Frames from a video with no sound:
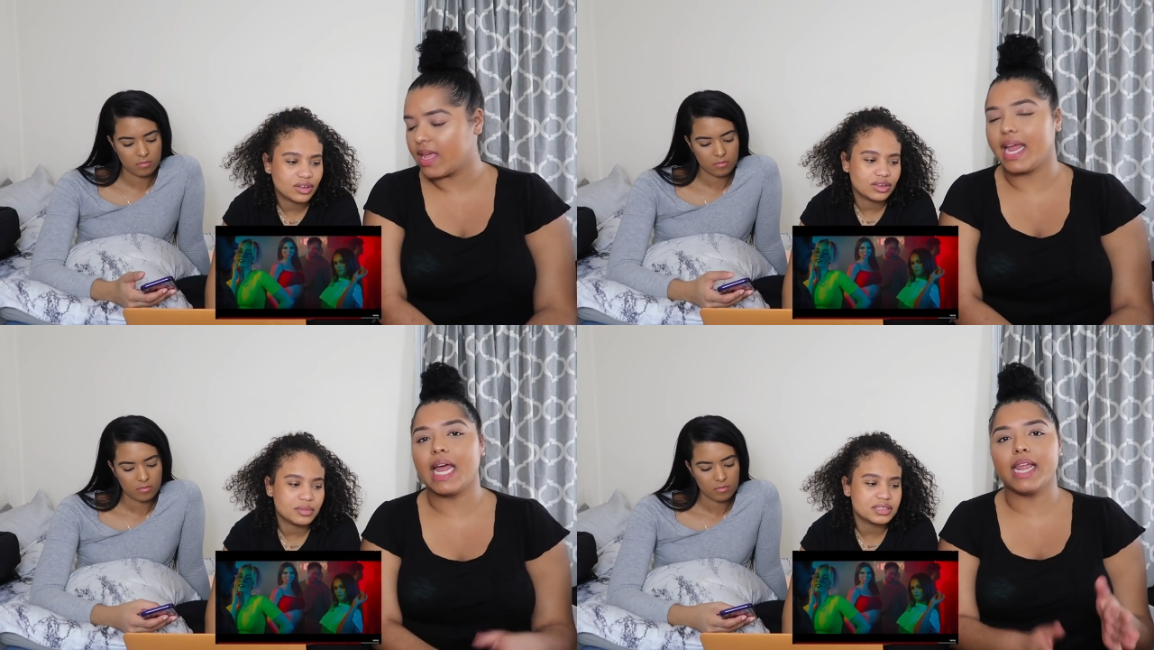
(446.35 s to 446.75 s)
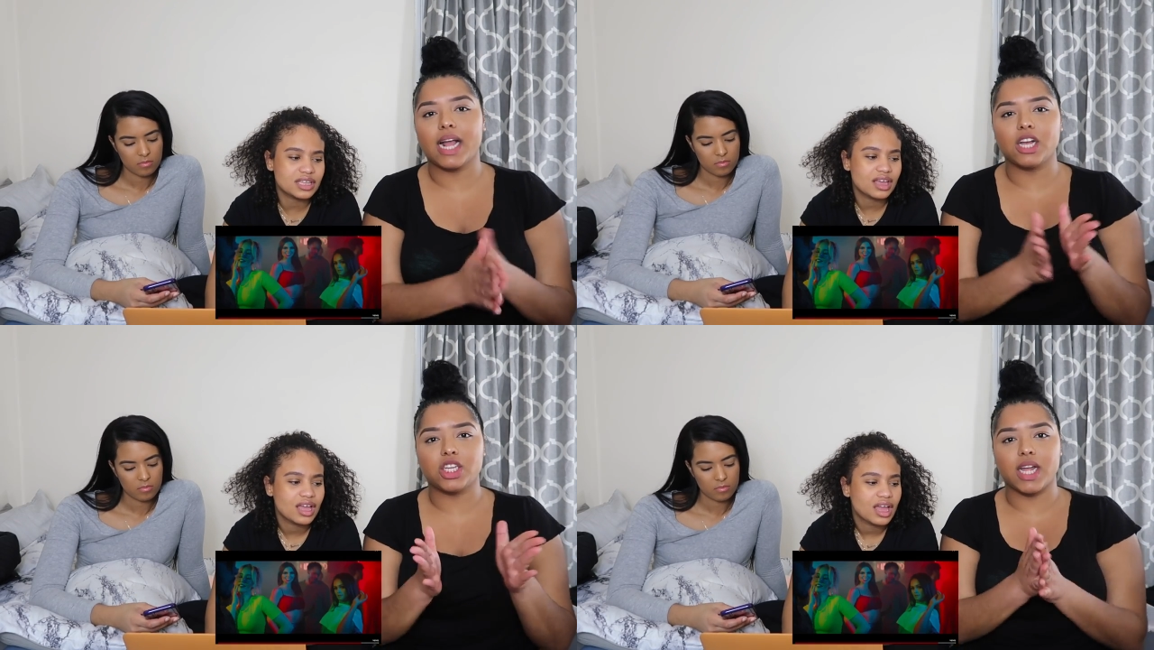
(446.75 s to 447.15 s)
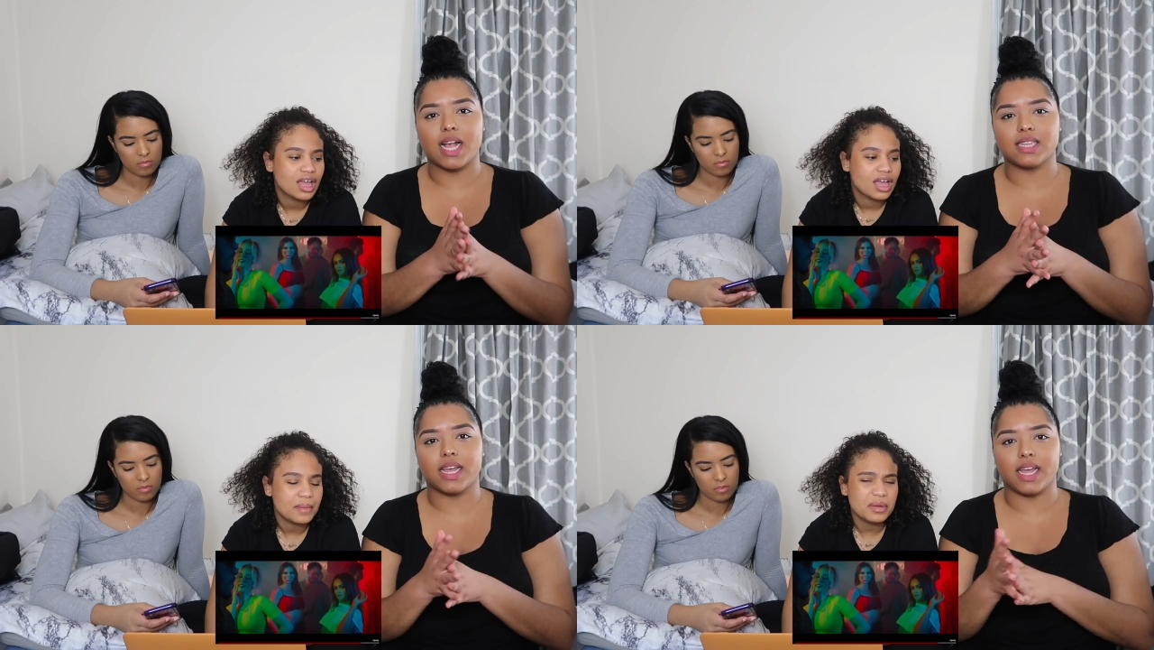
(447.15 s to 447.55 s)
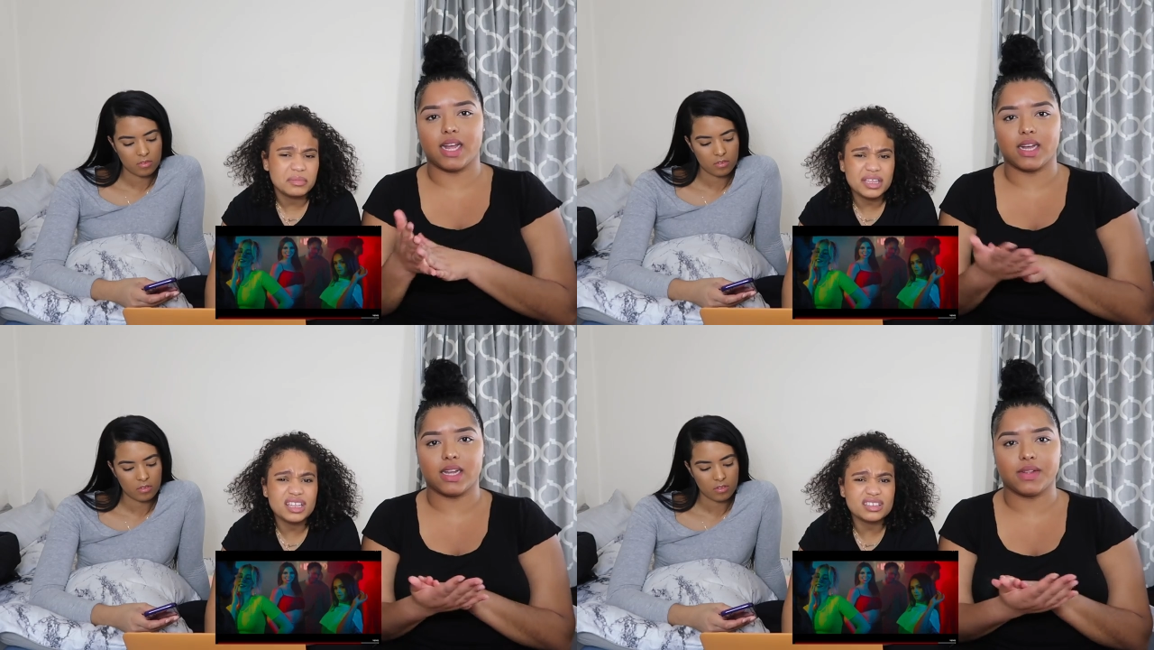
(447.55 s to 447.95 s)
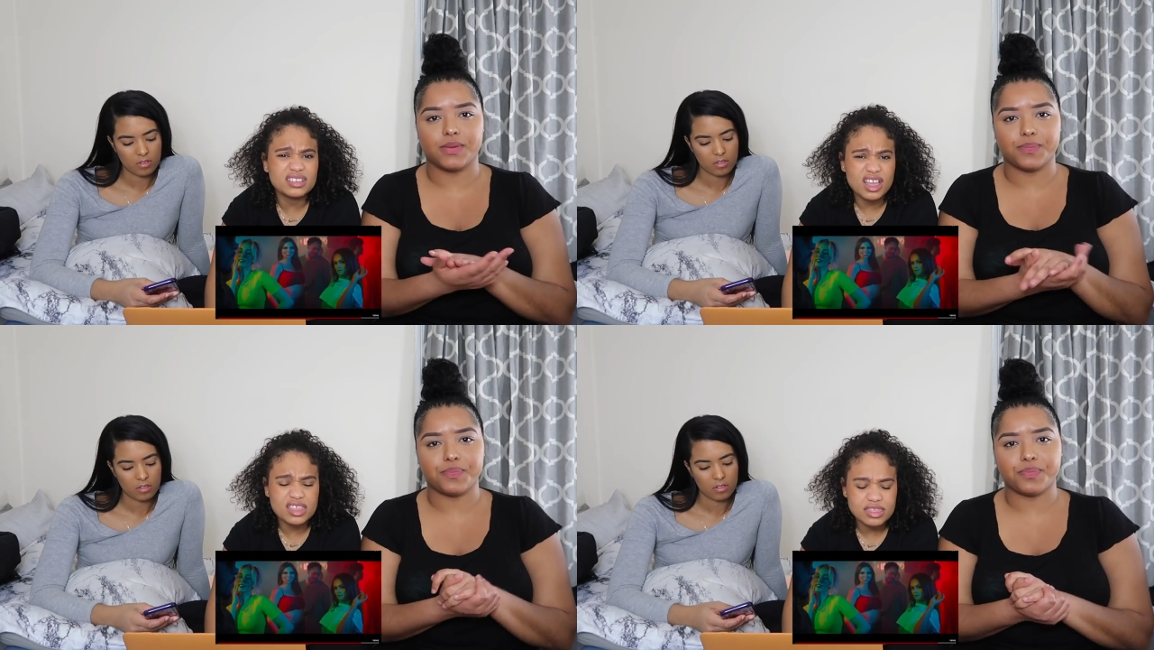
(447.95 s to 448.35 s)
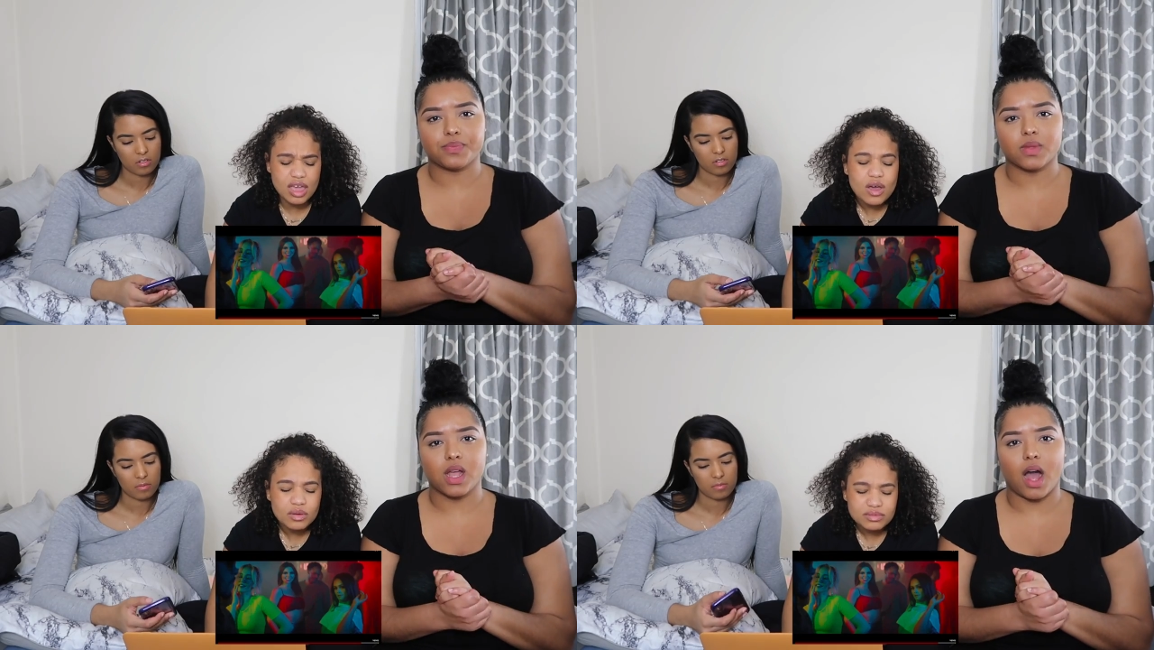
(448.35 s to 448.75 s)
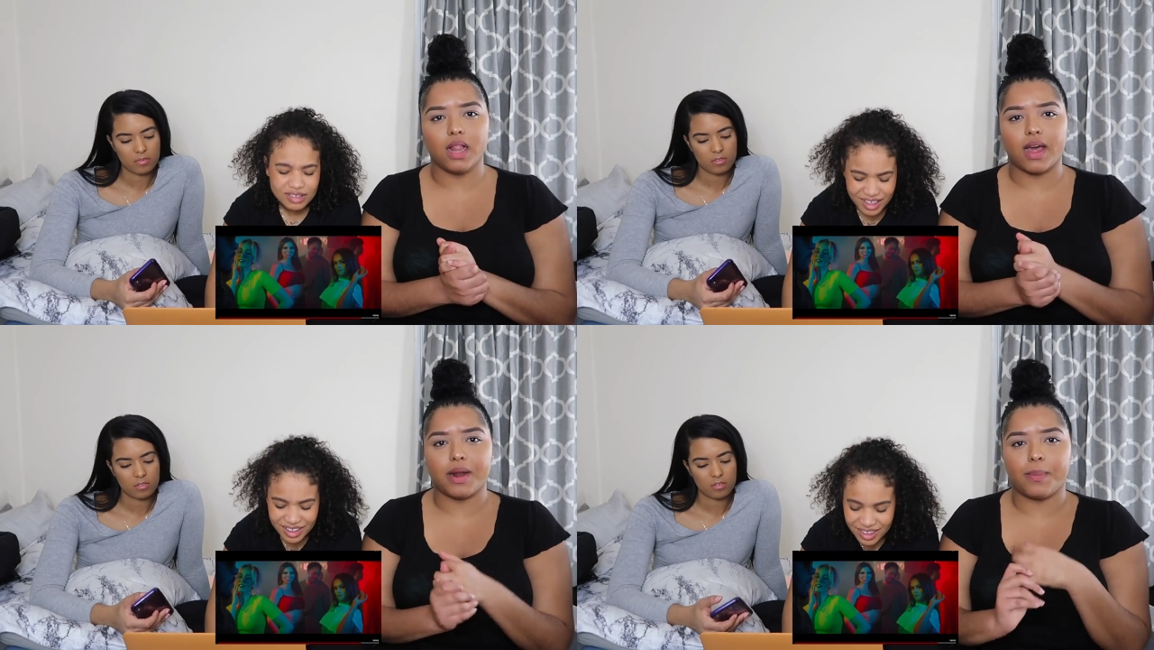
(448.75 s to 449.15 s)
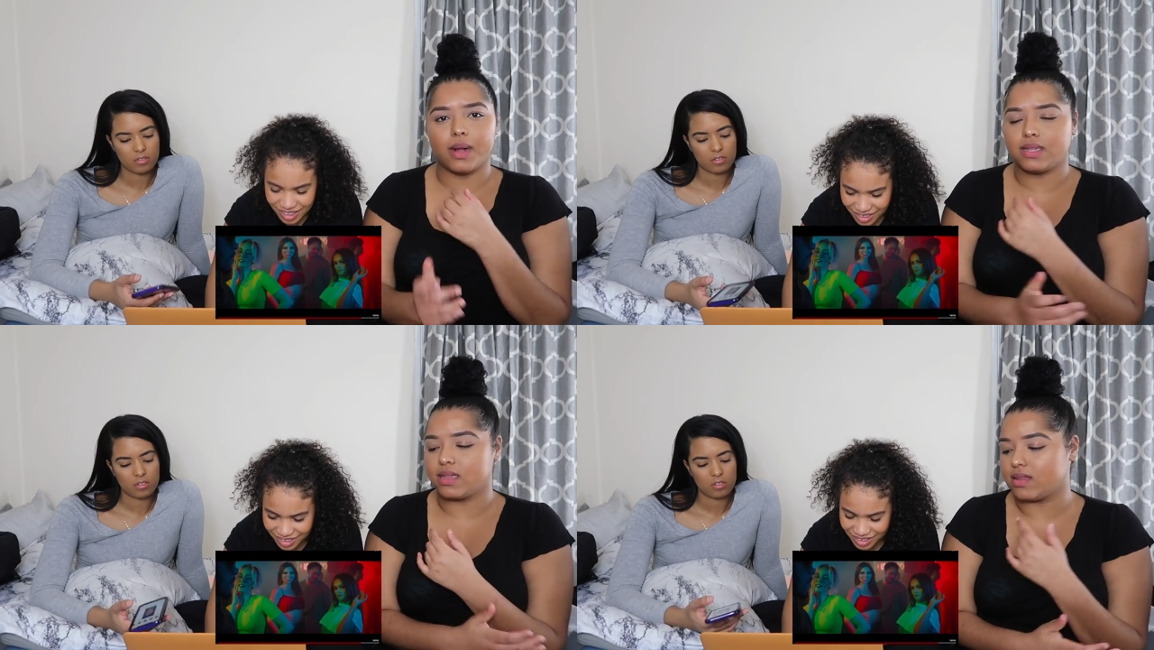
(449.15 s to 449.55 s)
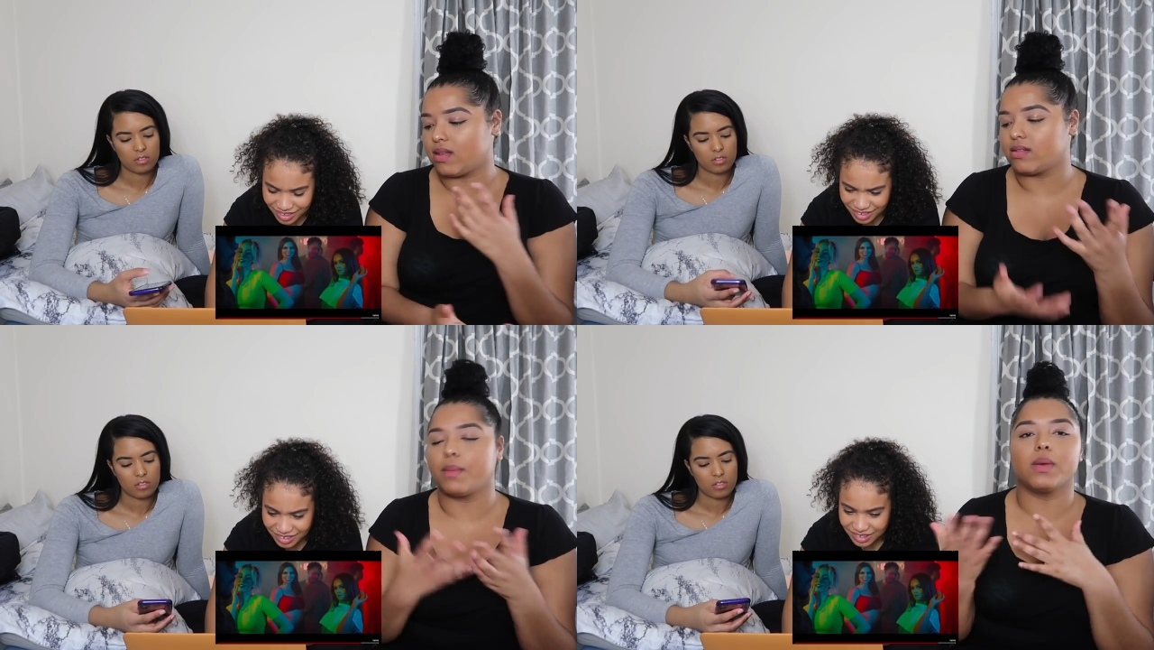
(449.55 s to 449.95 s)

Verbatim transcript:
Speaker 1: And I like how she has like a lot of parts in the song.